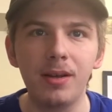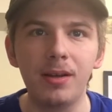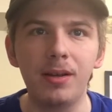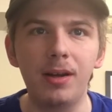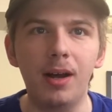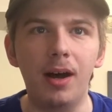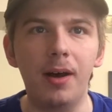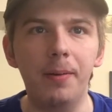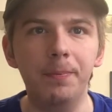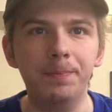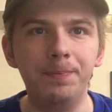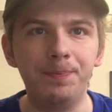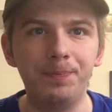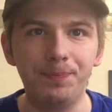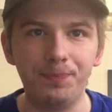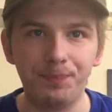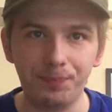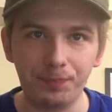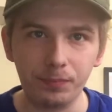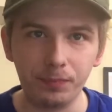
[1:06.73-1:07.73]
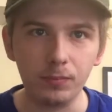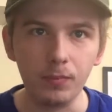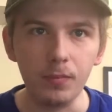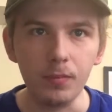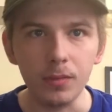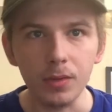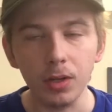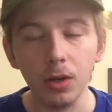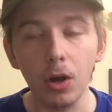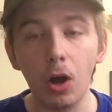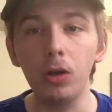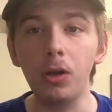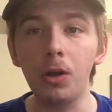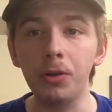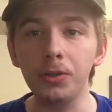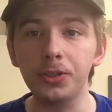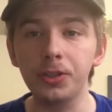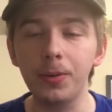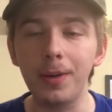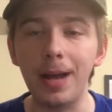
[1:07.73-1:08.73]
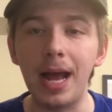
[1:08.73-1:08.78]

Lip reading: I'll also